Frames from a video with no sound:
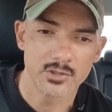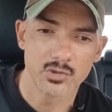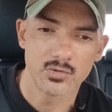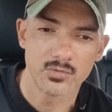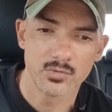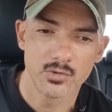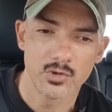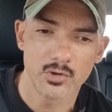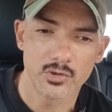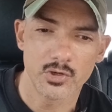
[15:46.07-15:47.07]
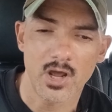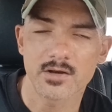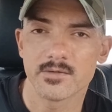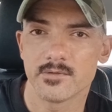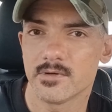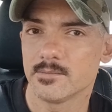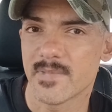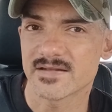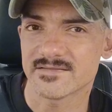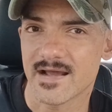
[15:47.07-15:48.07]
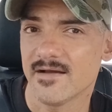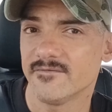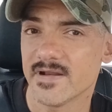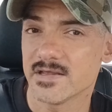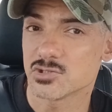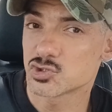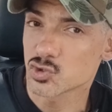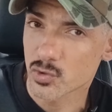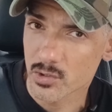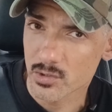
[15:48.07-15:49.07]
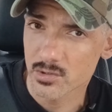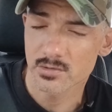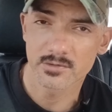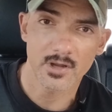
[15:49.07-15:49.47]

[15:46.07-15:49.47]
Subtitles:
you're not meant to have any sugar,